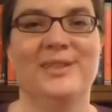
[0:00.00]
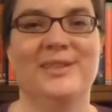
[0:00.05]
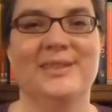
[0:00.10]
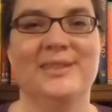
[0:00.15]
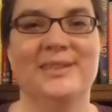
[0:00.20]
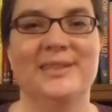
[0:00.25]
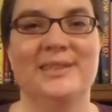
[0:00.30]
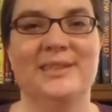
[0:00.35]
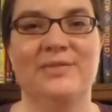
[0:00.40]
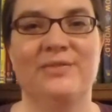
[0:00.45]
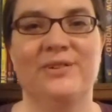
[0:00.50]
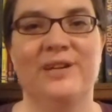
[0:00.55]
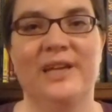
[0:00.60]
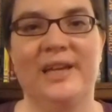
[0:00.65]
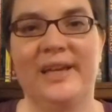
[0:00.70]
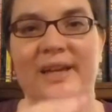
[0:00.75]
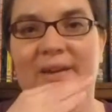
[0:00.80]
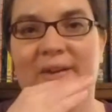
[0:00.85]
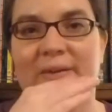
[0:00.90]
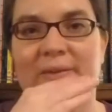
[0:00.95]
Crafteers, it's
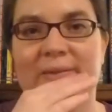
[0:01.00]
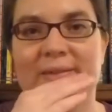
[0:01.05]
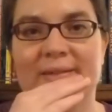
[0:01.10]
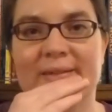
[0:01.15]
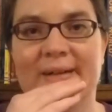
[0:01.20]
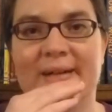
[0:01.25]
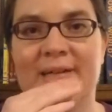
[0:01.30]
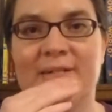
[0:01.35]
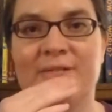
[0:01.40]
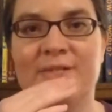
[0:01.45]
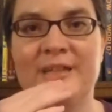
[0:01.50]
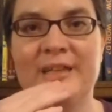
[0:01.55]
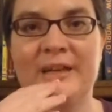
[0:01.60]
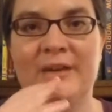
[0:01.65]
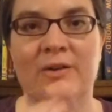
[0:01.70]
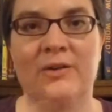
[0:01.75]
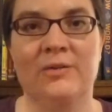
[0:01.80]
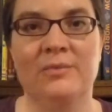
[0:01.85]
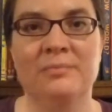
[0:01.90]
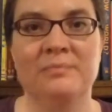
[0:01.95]
Tiffany here with the Crafty
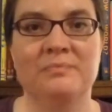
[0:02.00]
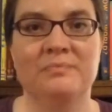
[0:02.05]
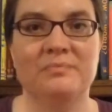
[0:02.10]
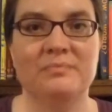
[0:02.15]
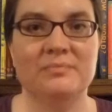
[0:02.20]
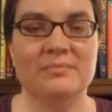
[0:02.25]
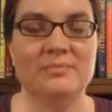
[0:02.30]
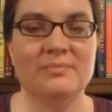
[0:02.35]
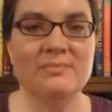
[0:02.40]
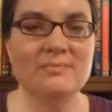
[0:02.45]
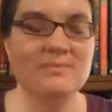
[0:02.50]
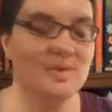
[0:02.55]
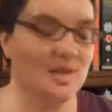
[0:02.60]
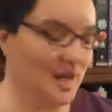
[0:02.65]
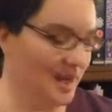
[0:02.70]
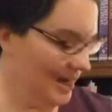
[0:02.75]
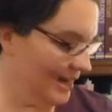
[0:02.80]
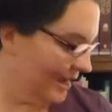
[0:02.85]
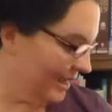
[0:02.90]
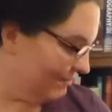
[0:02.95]
Home,
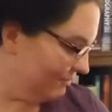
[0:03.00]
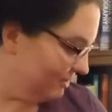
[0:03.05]
and I